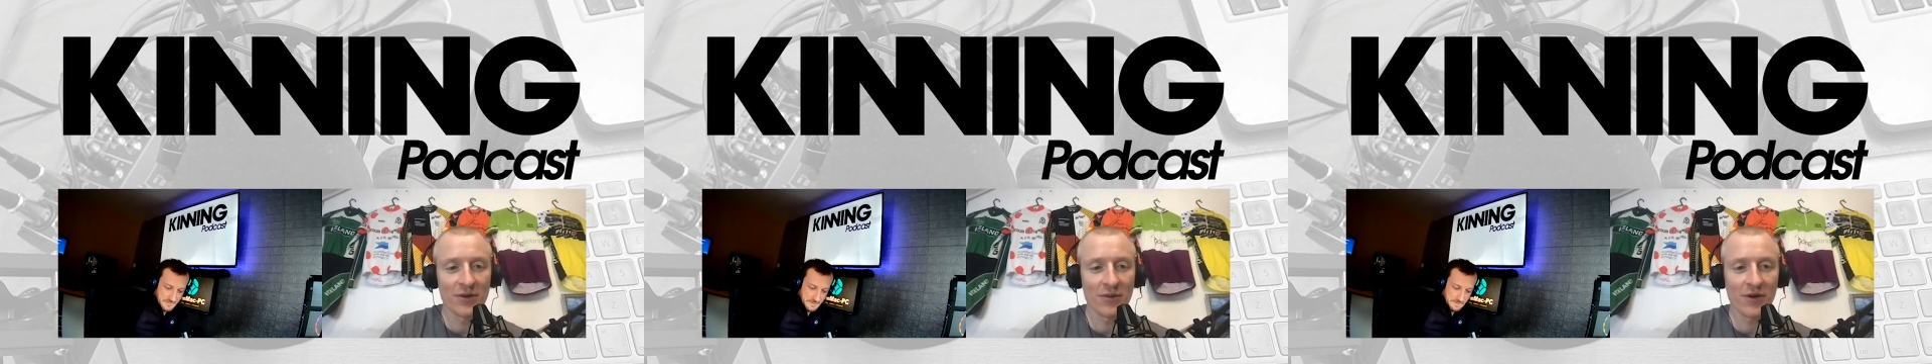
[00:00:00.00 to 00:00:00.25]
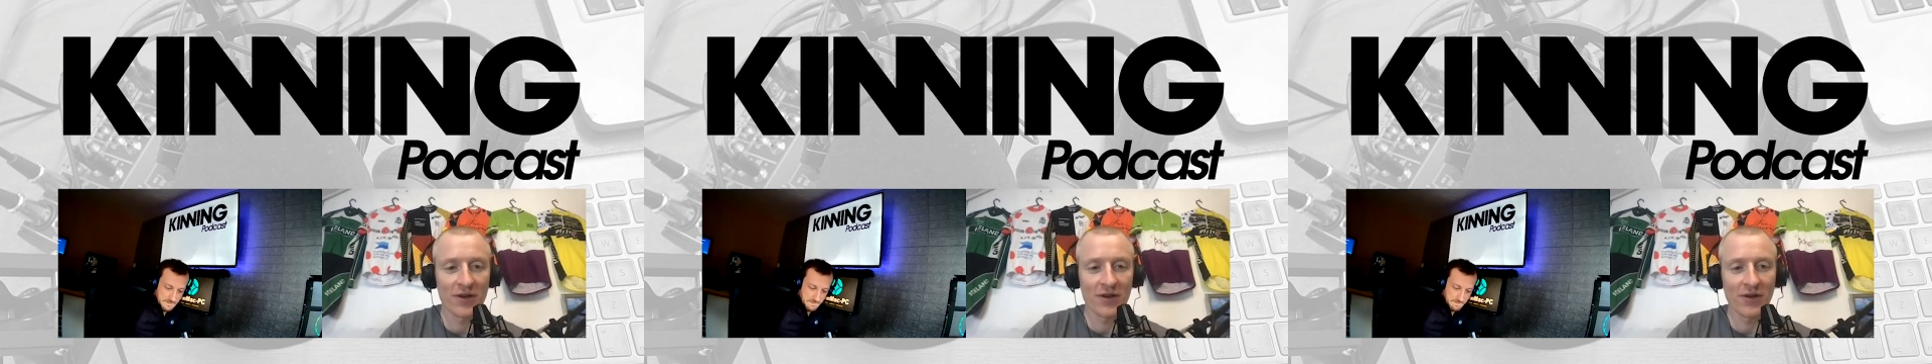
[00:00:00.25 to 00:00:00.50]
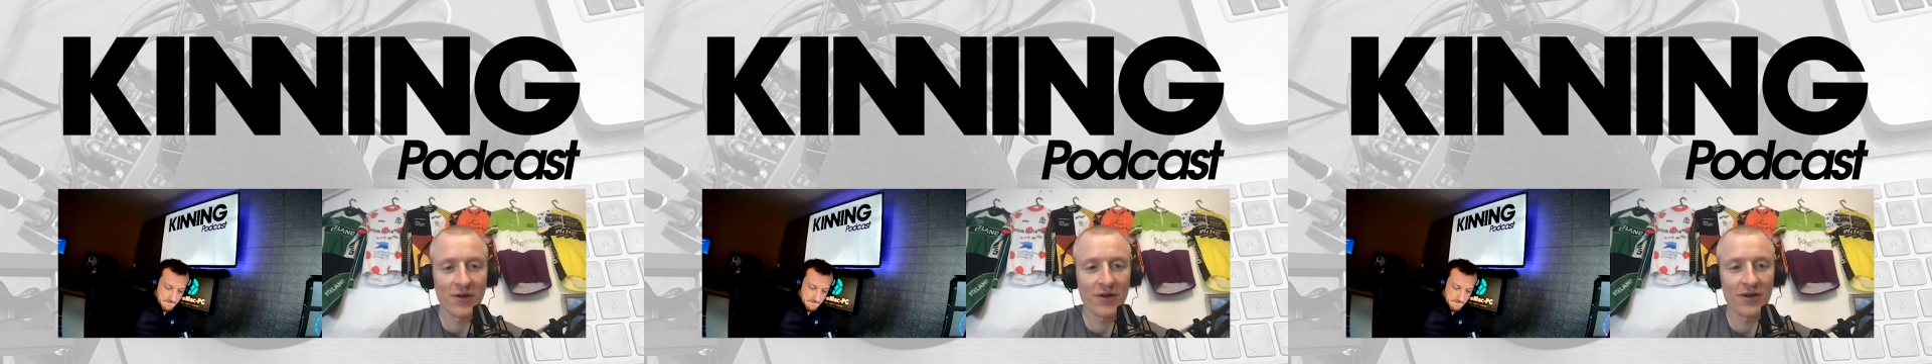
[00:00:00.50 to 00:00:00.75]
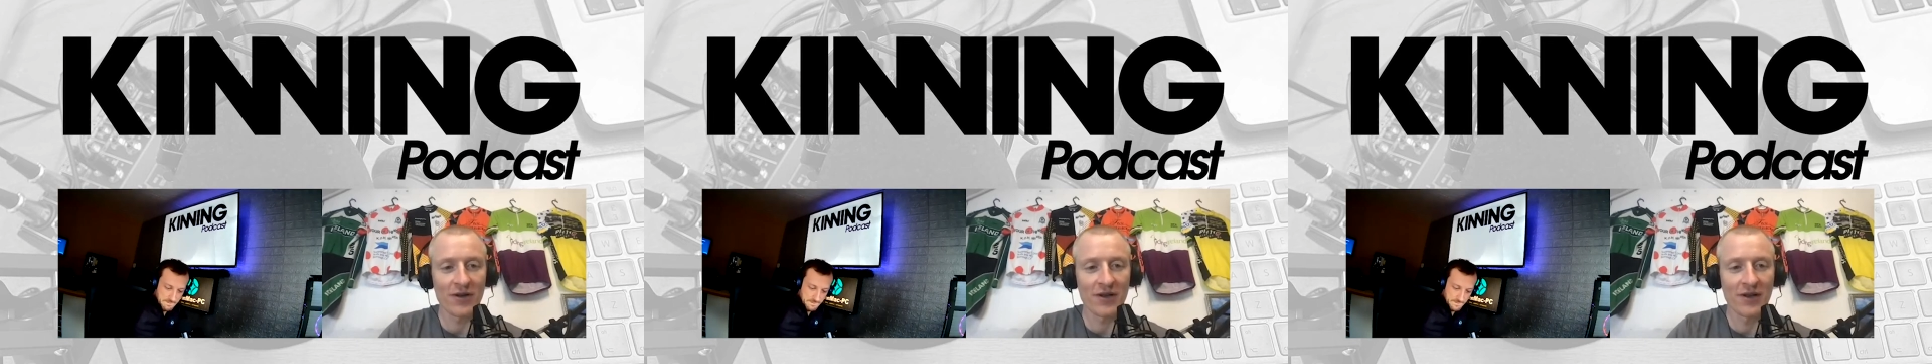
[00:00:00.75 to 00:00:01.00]
one
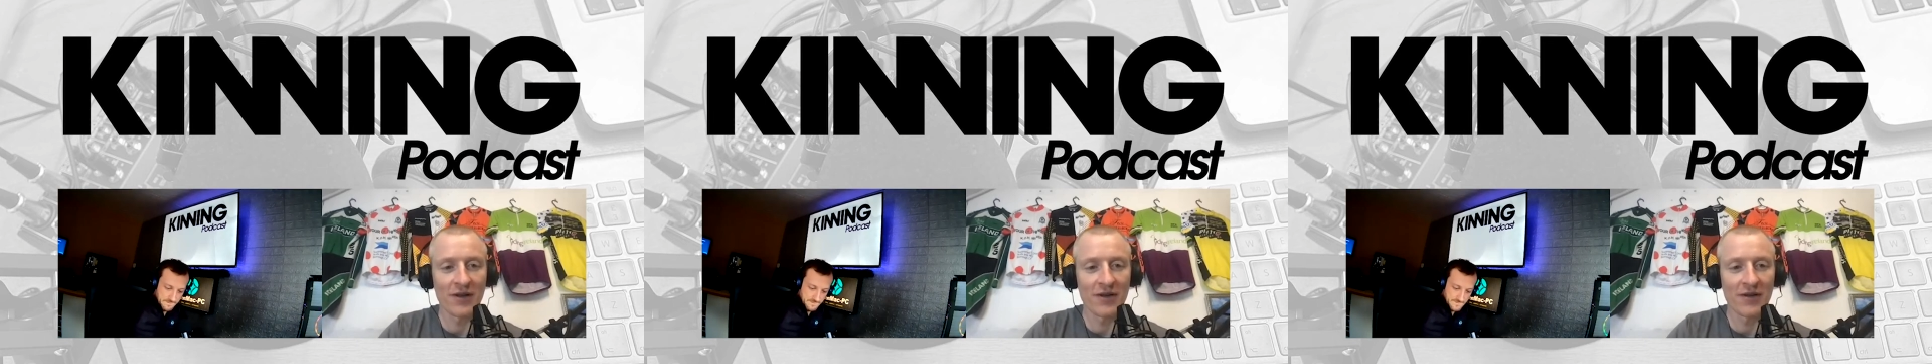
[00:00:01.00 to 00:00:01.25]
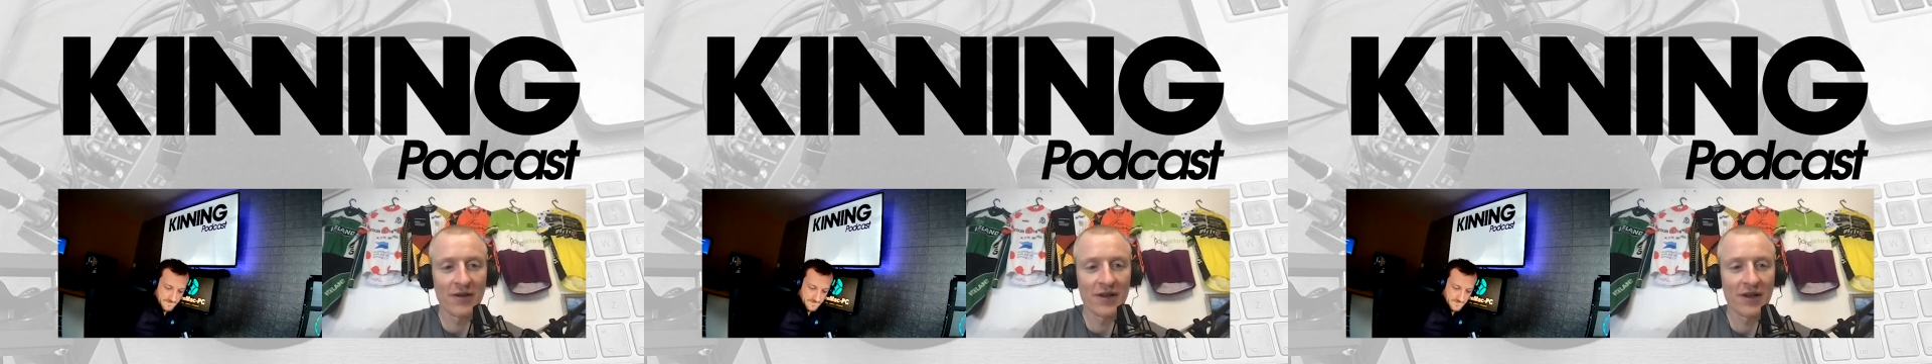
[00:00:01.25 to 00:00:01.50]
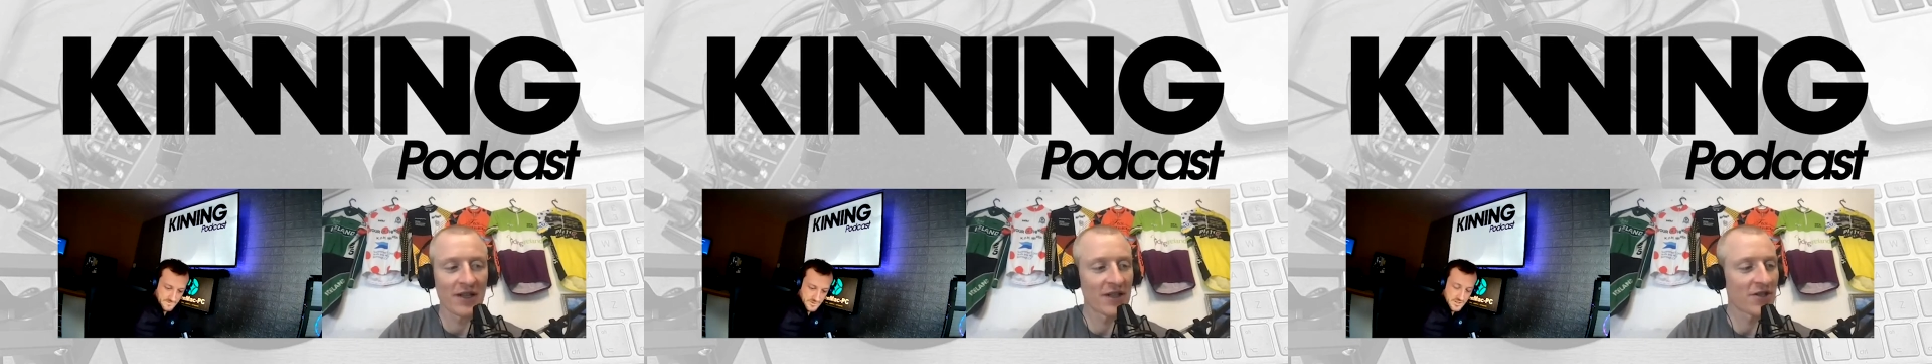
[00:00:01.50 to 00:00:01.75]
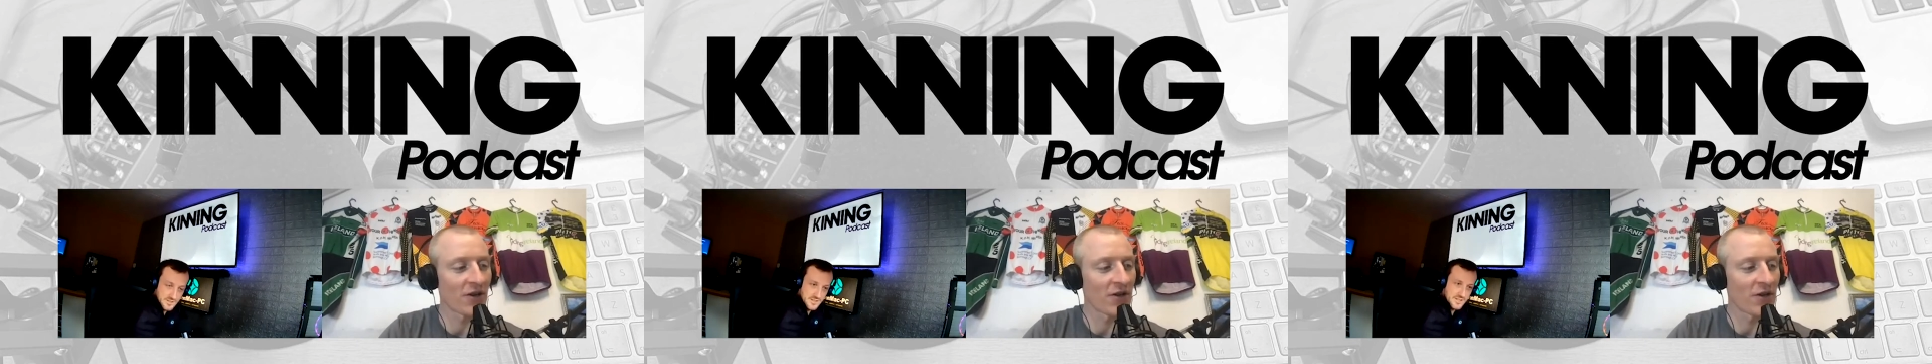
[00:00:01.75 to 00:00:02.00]
on at the
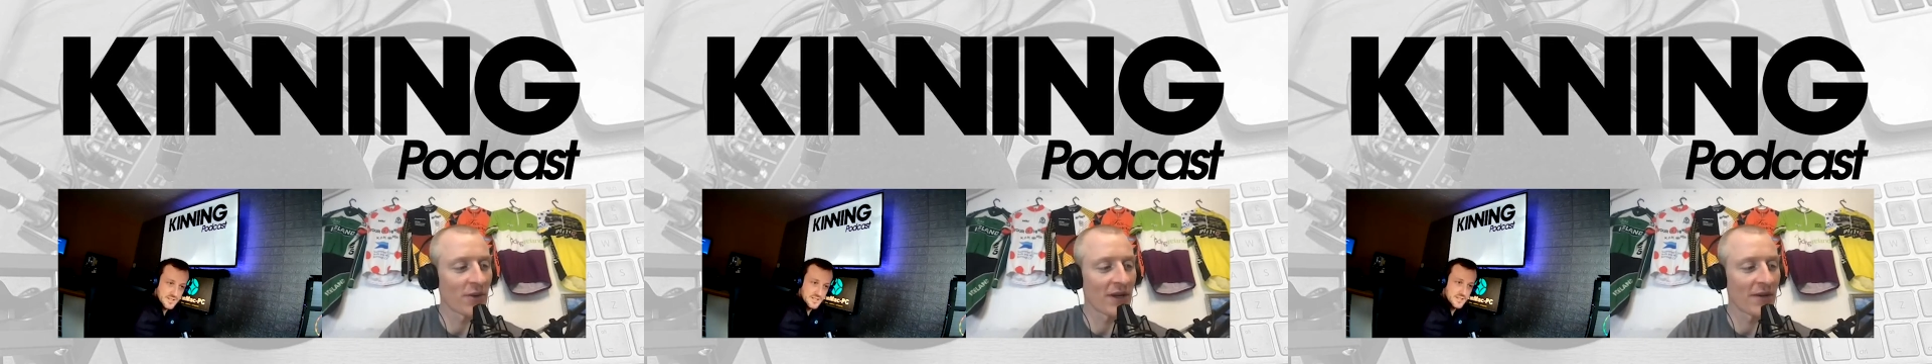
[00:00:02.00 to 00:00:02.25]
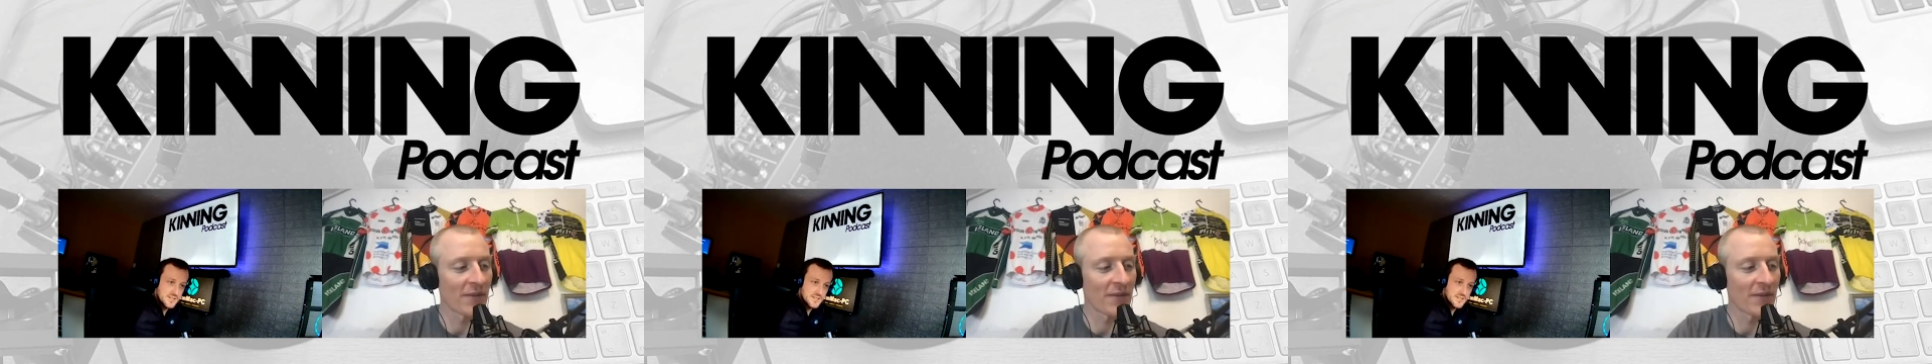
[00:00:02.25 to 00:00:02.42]
start of the yeah, week. He